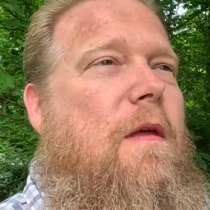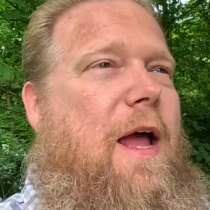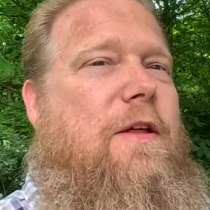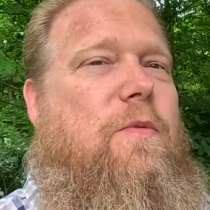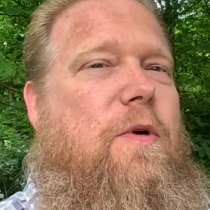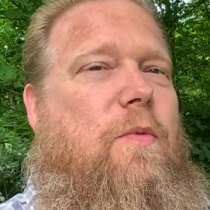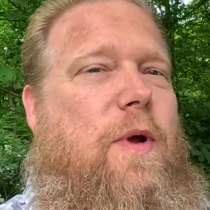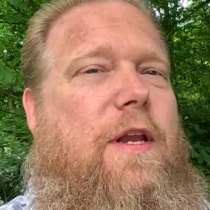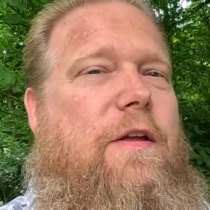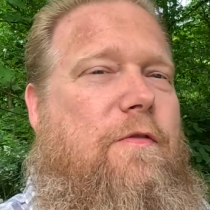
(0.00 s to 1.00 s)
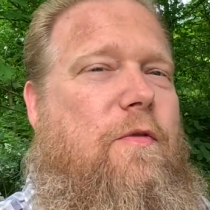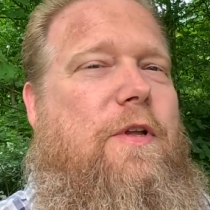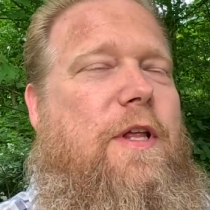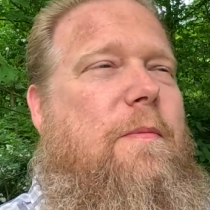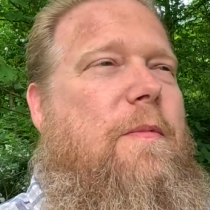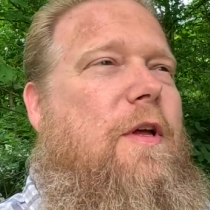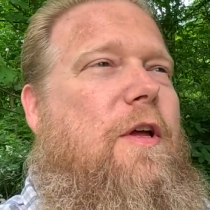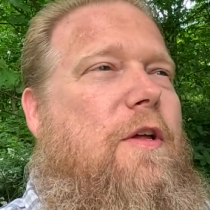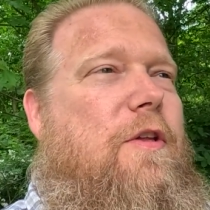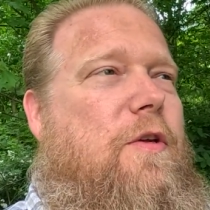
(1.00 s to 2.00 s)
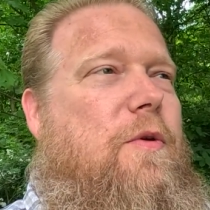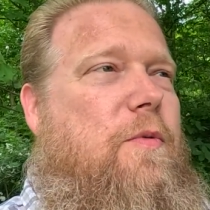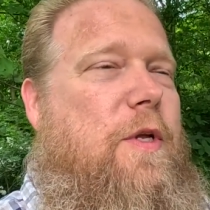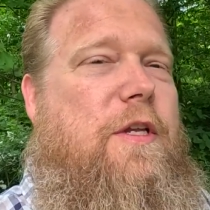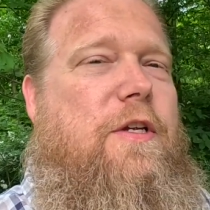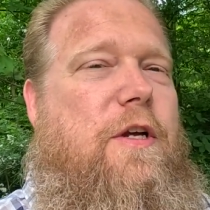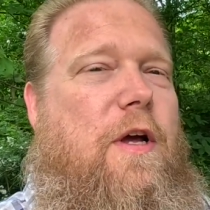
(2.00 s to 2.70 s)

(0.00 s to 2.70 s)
as we're waiting for them to reach